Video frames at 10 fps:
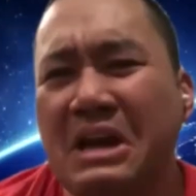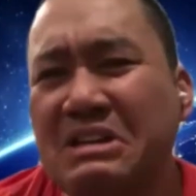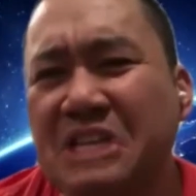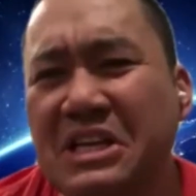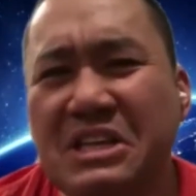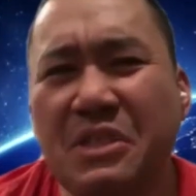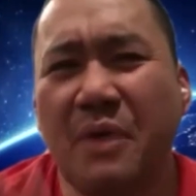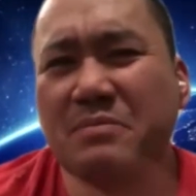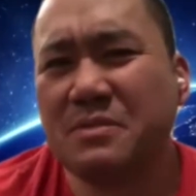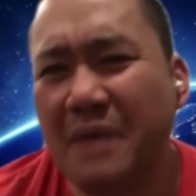it's in the
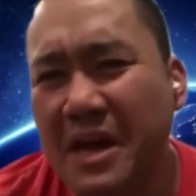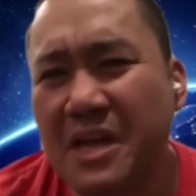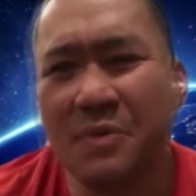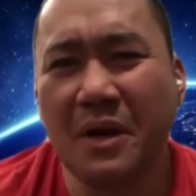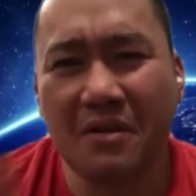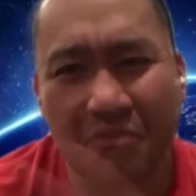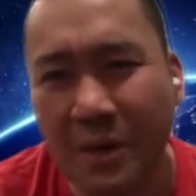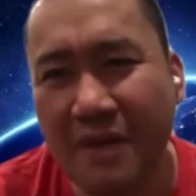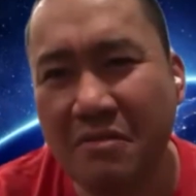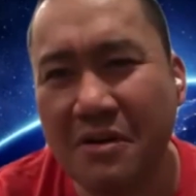web space,
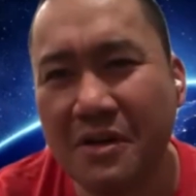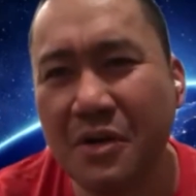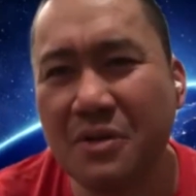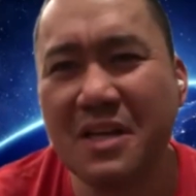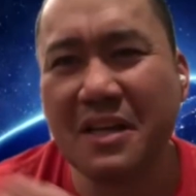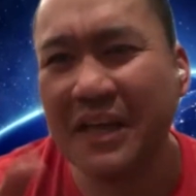whatever. You know, it's not gonna